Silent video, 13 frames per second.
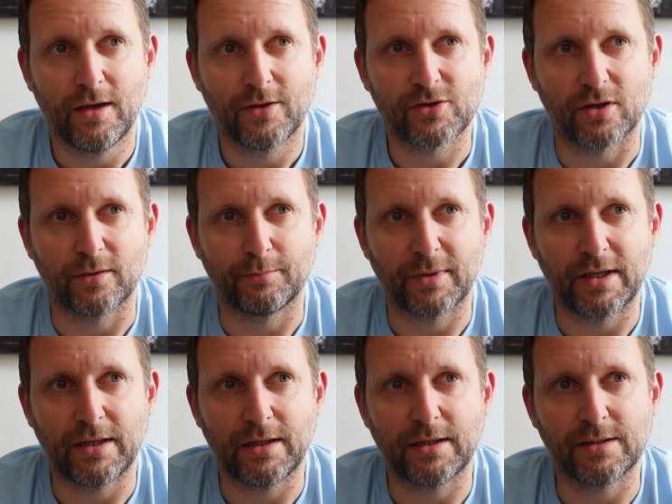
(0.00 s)
So that
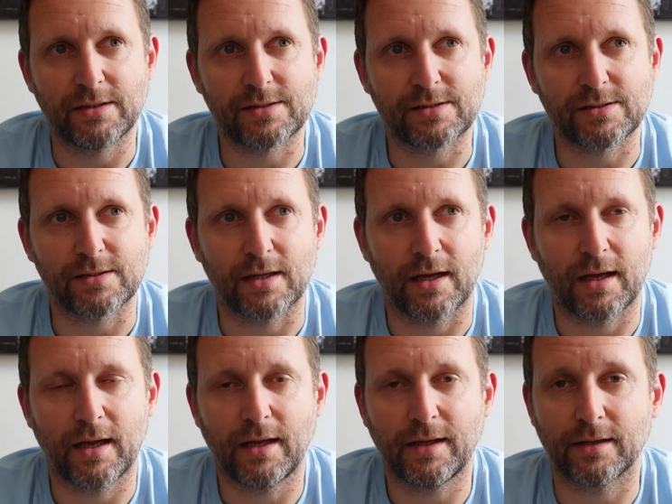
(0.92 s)
means
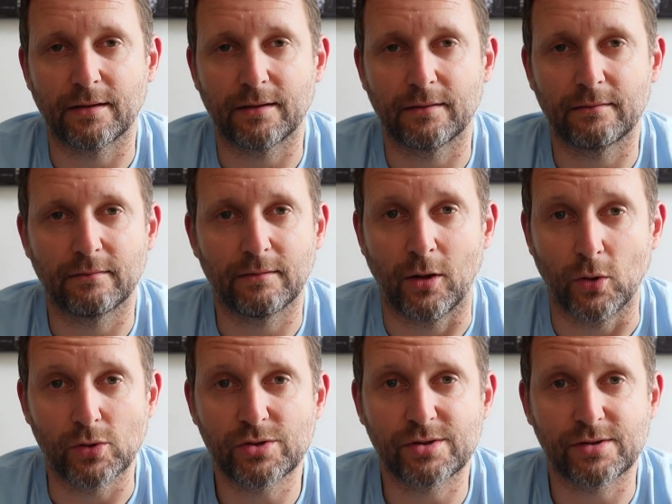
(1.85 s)
I can
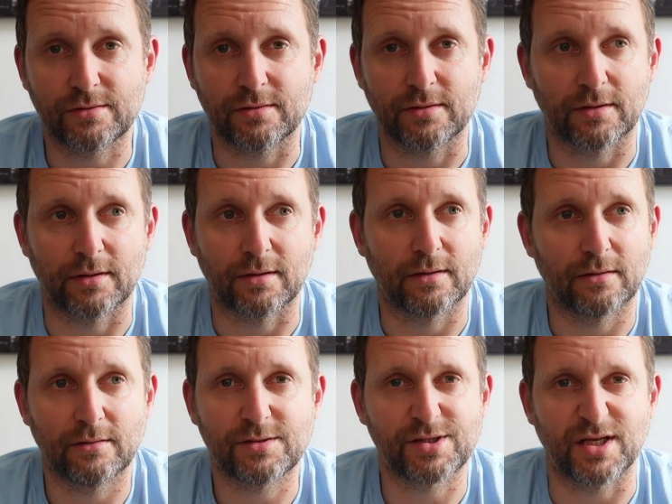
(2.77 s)
host
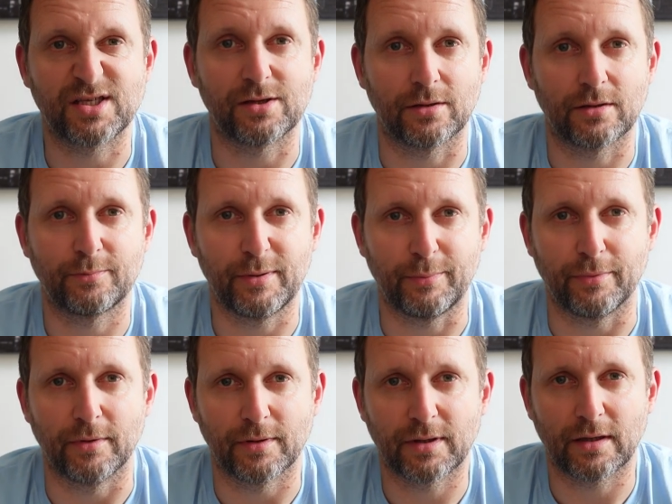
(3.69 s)
6 other
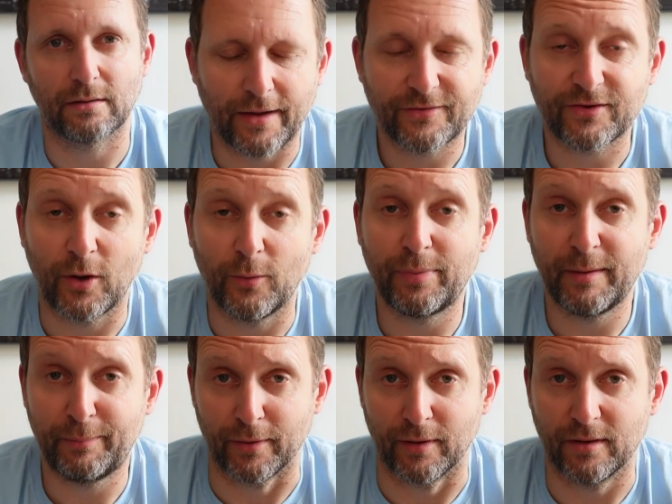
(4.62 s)
people. Yeah. And so
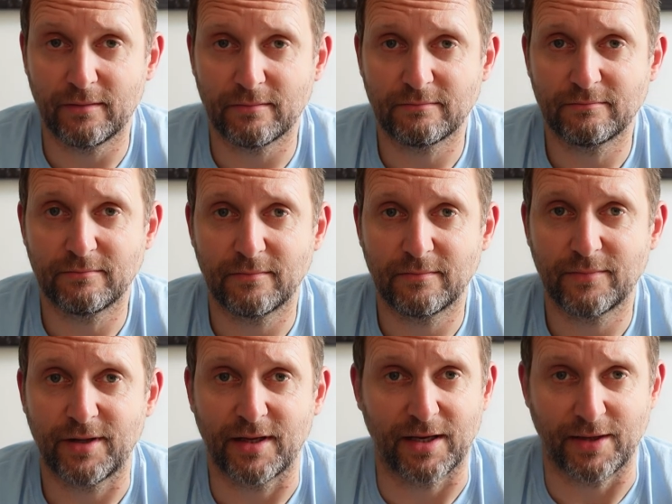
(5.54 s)
people
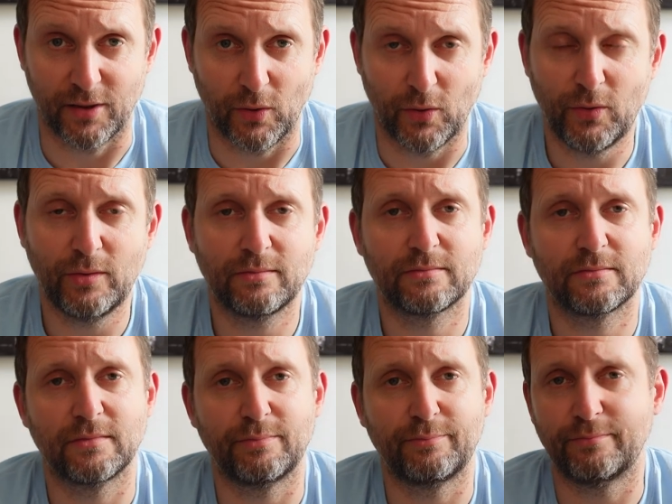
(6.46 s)
that I know,
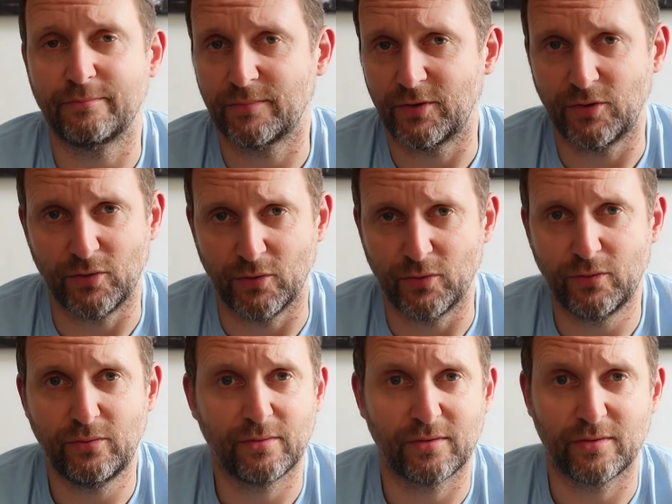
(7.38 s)

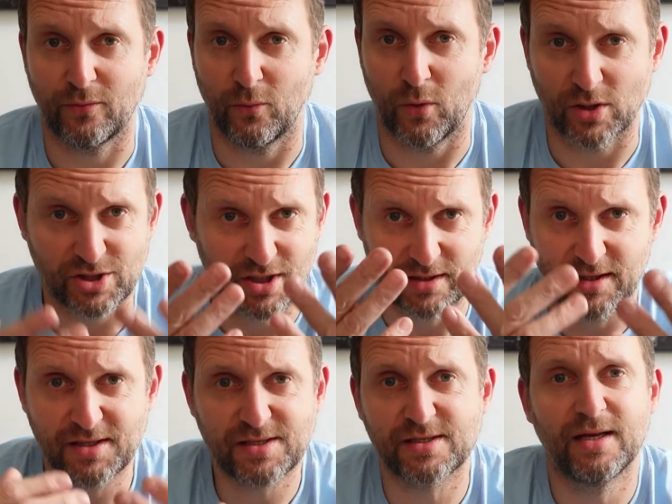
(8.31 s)
you are watching
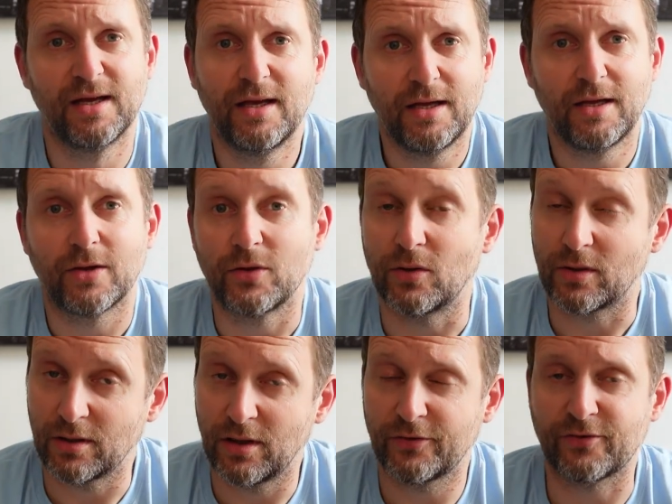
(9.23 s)
this, you
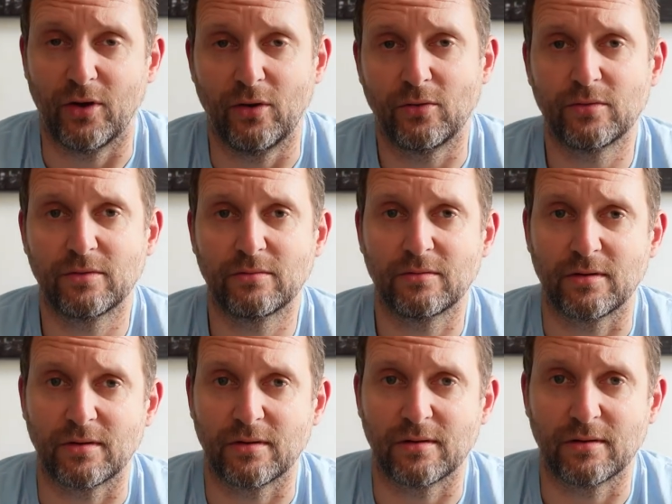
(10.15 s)
can also
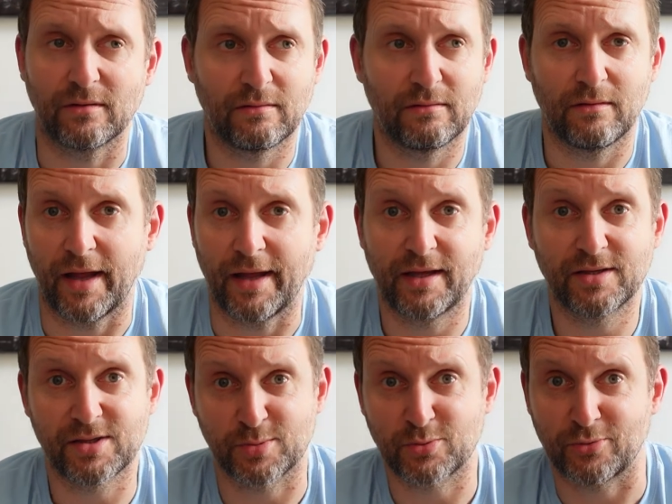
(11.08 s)
like
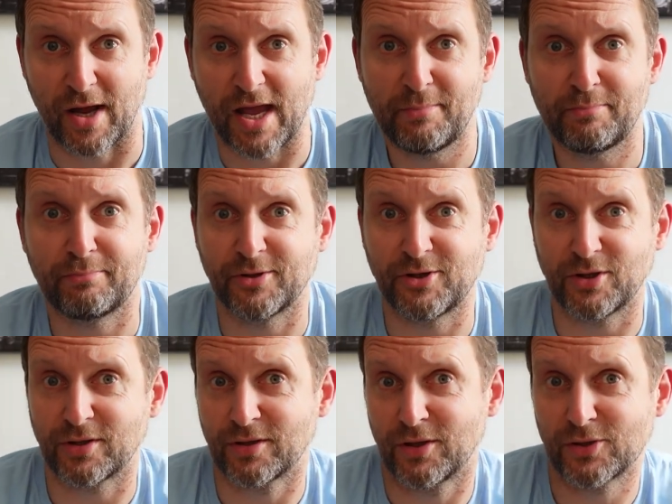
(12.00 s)
and subscribe, but you
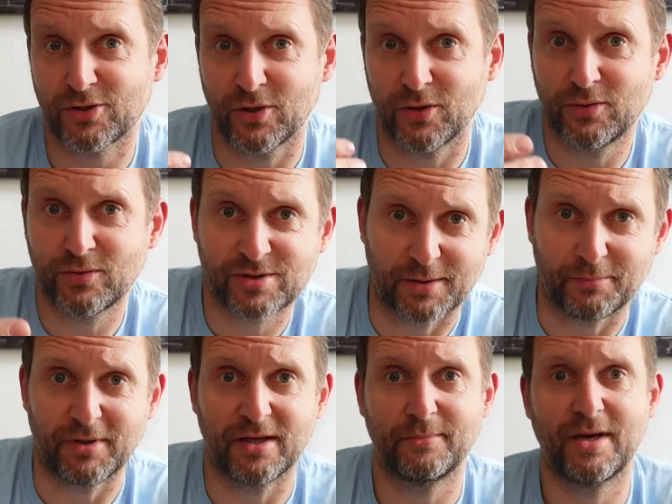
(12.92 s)
can also
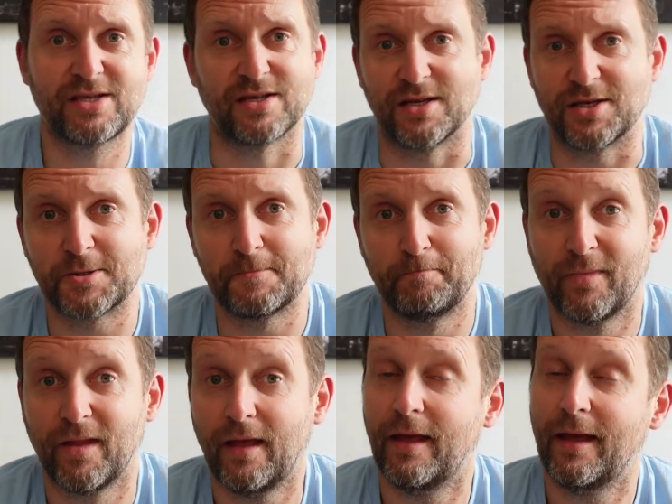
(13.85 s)
send me a message.
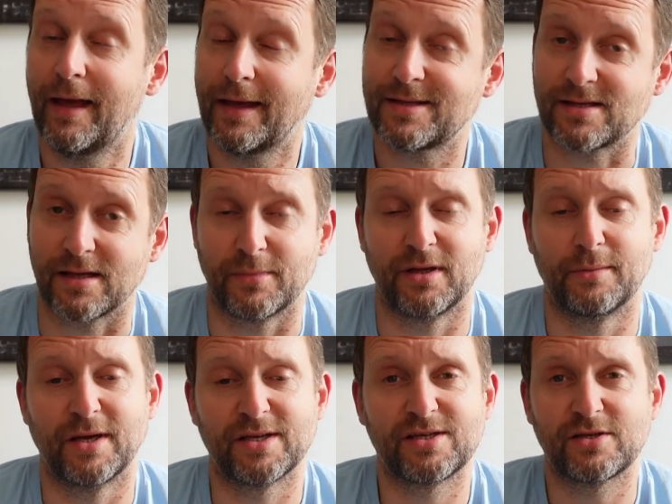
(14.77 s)
Send me a
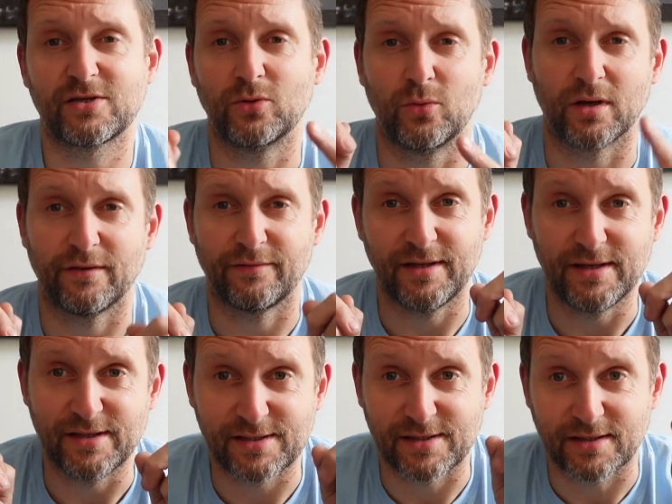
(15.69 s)
message to one of
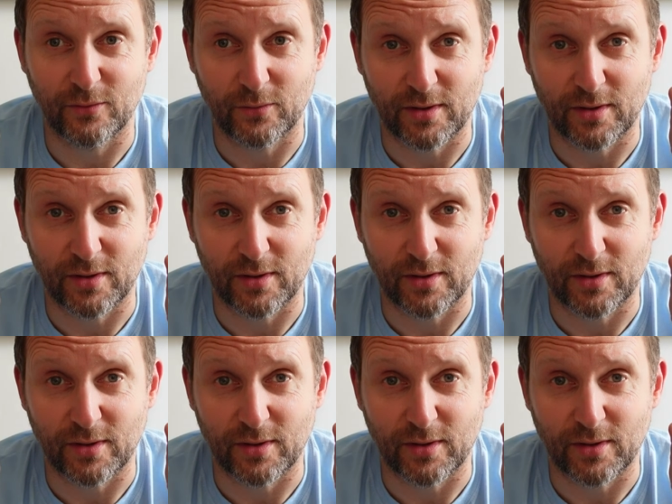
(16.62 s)
these.